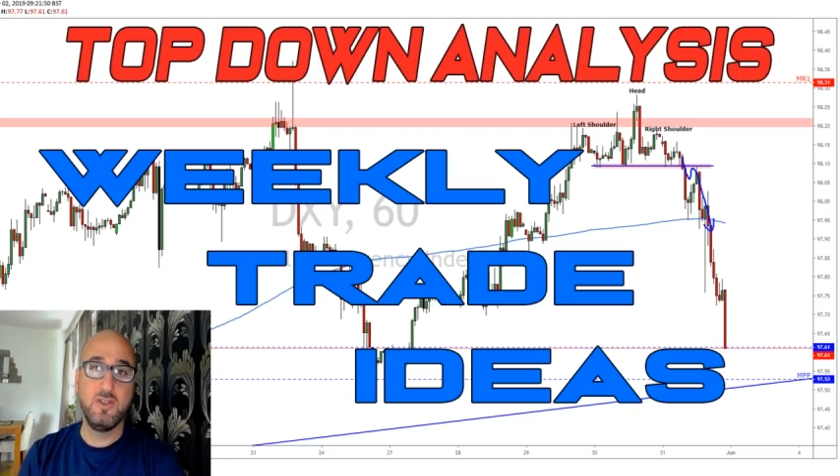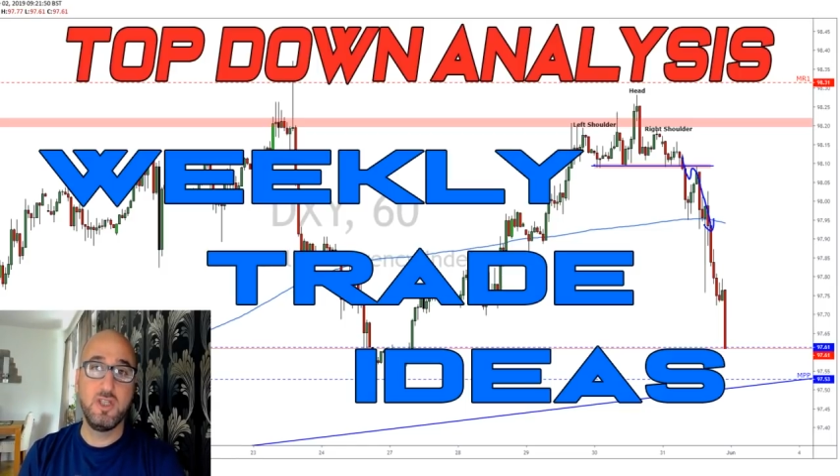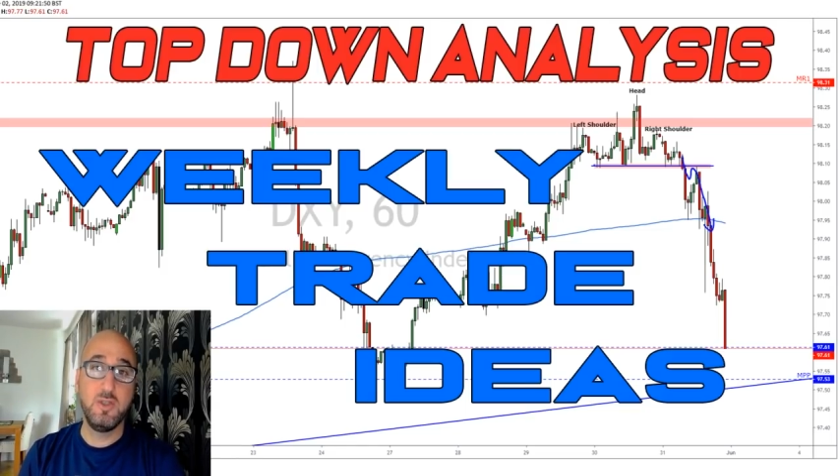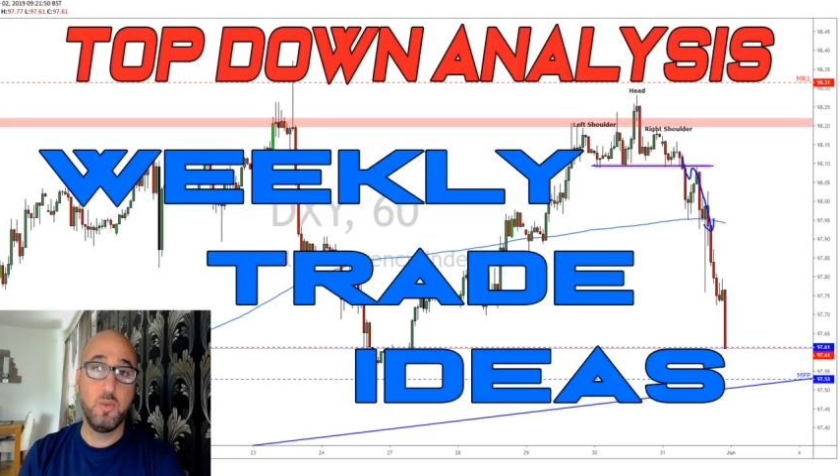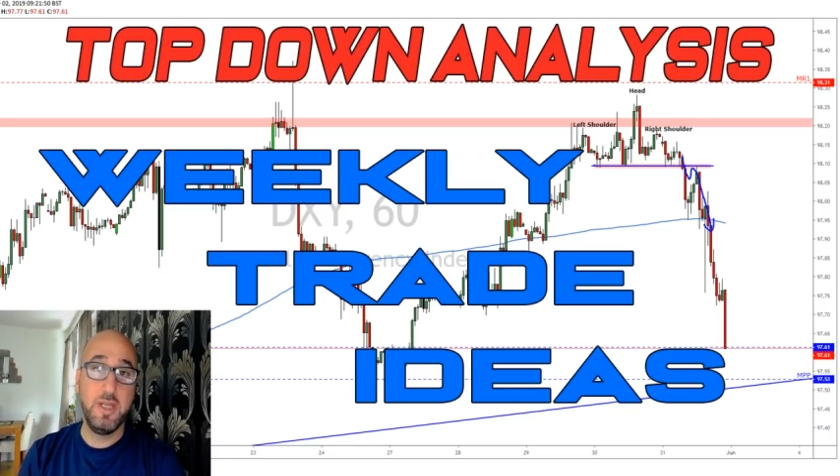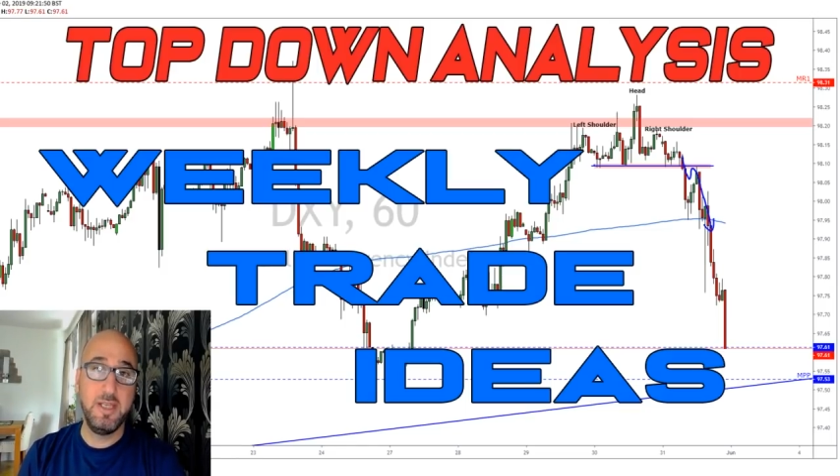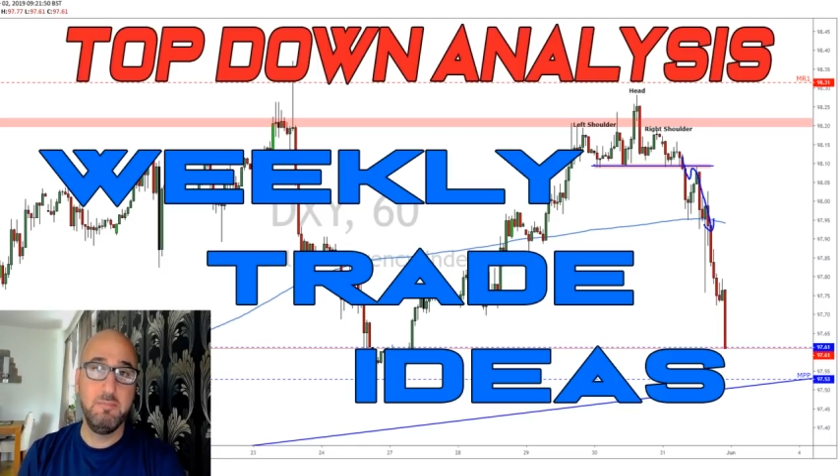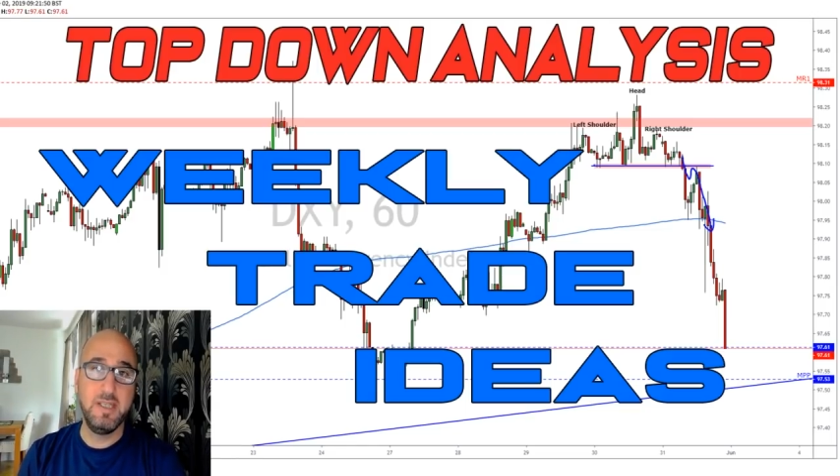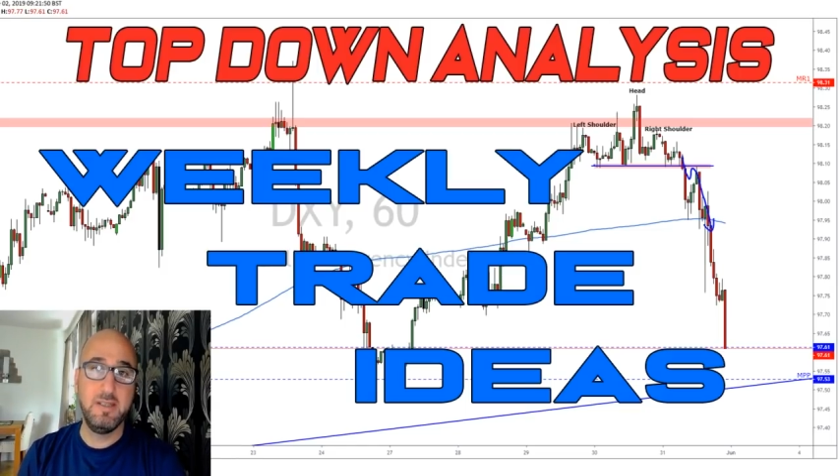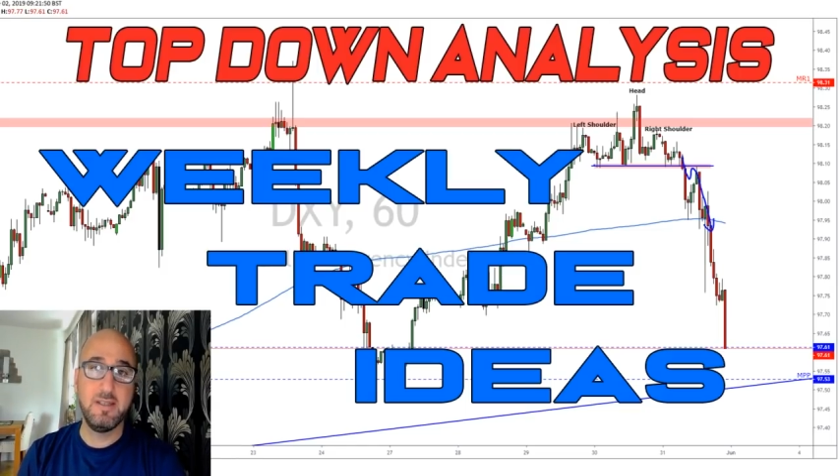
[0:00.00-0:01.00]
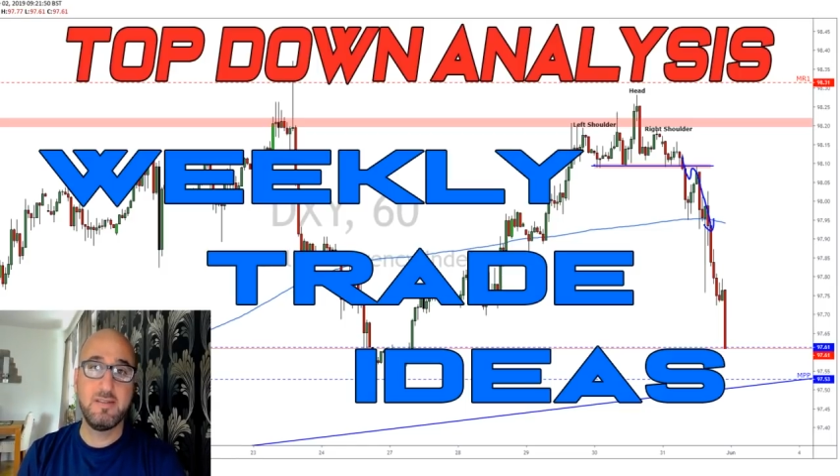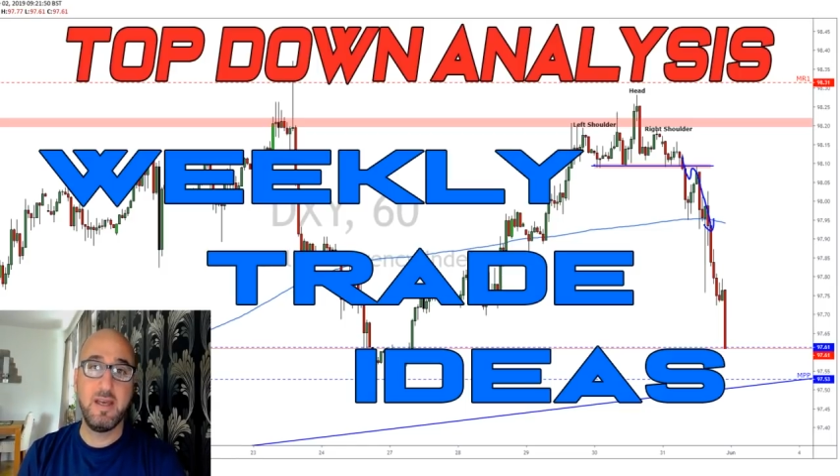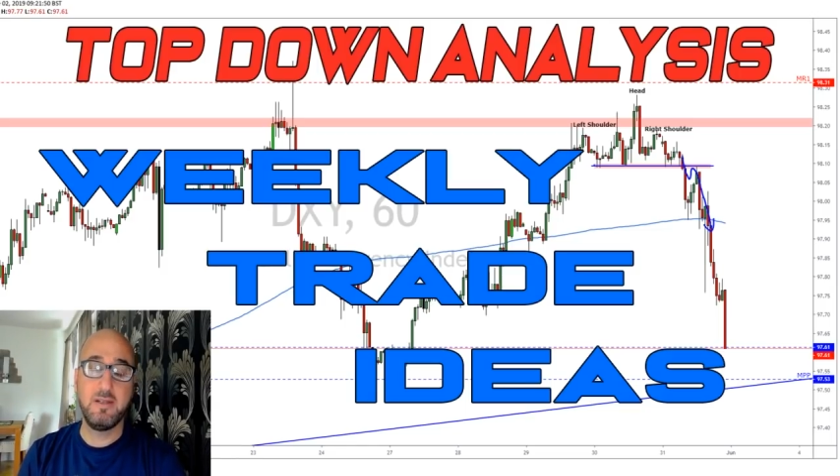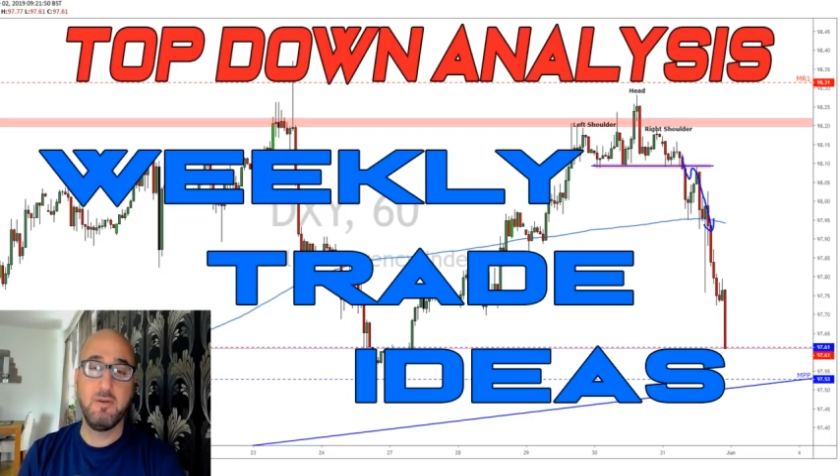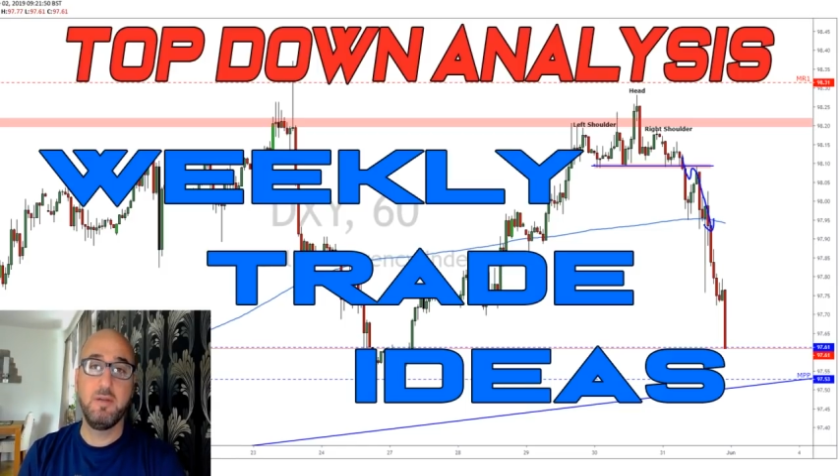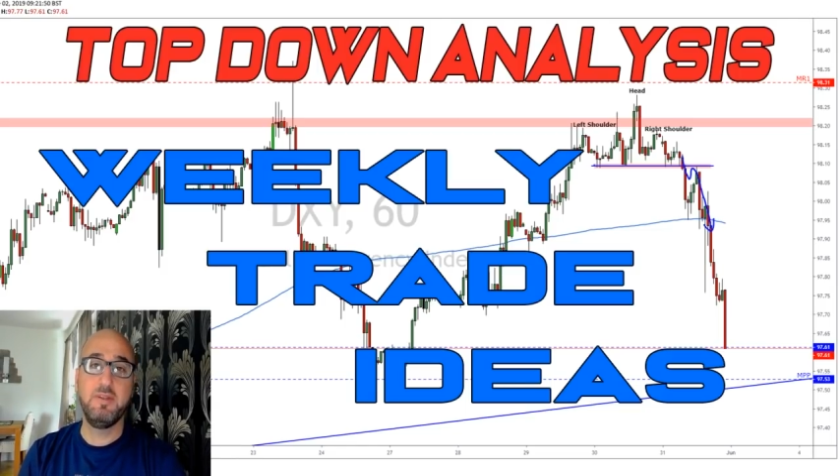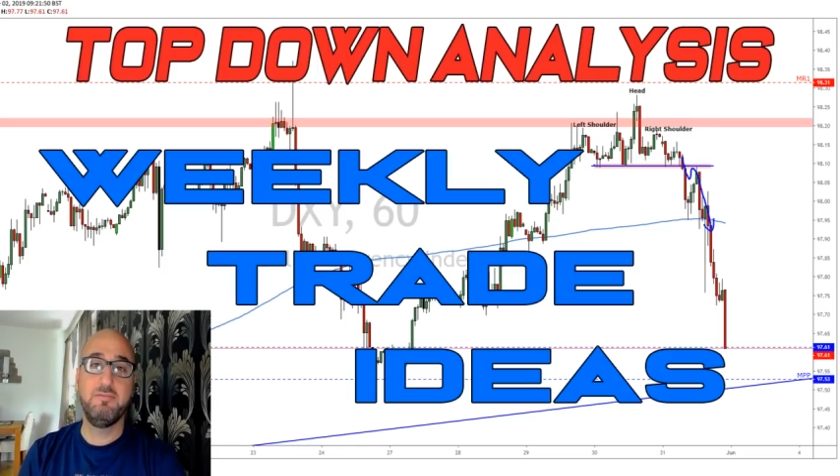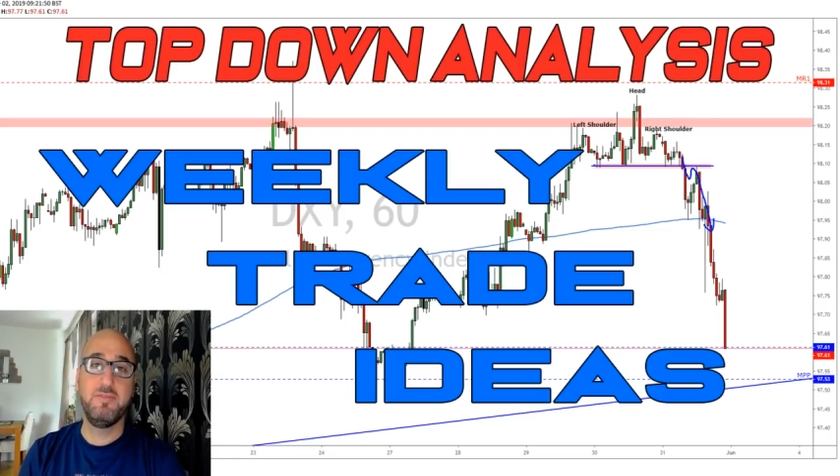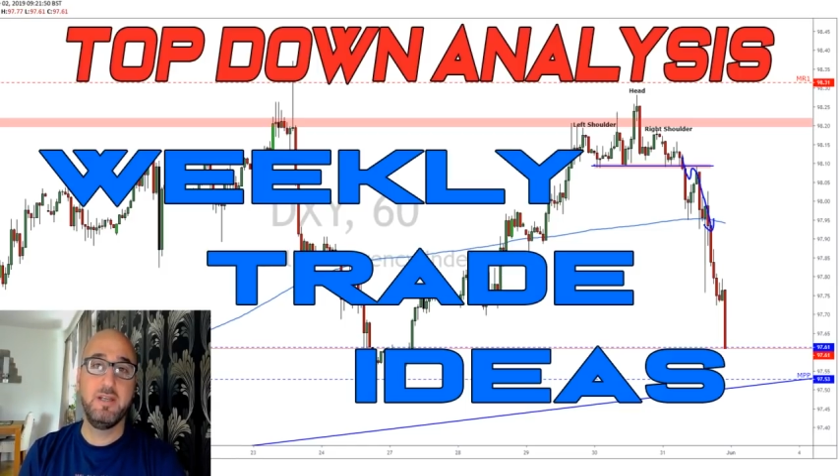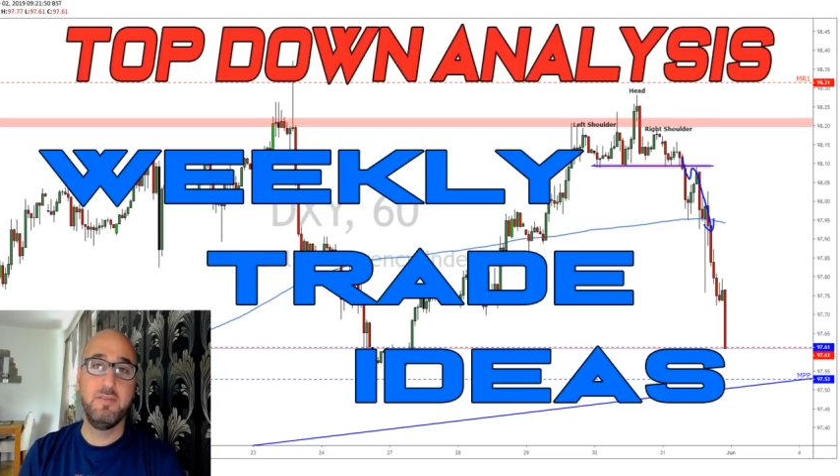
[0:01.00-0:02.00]
G20 meetings that are going to be
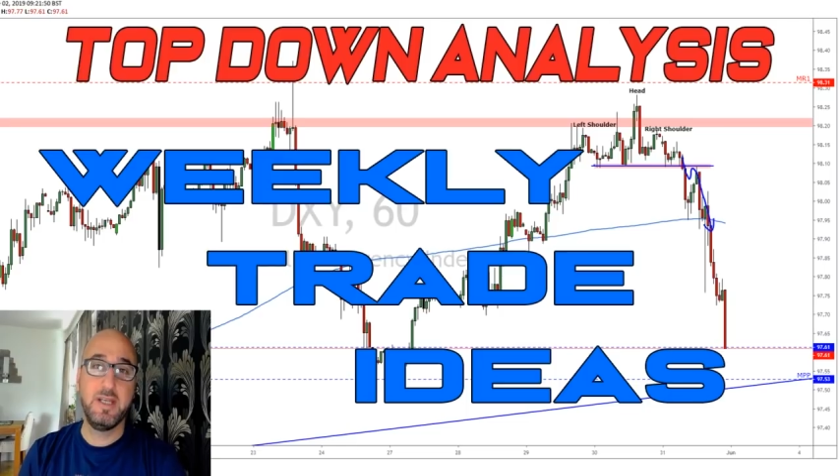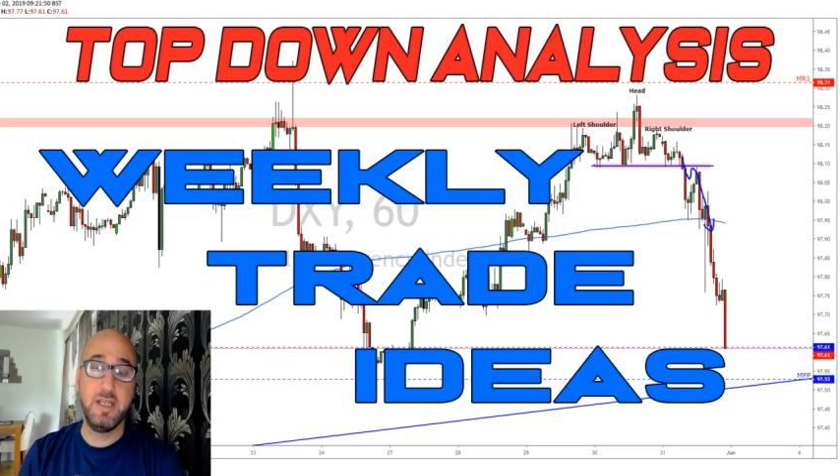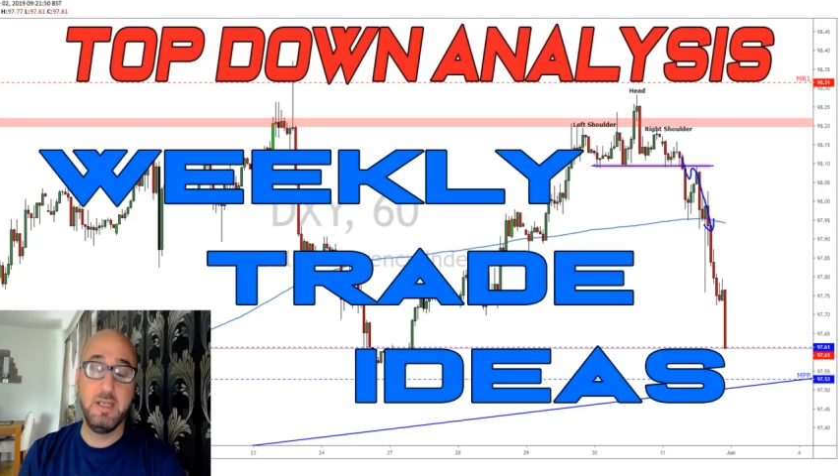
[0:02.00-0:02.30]
very very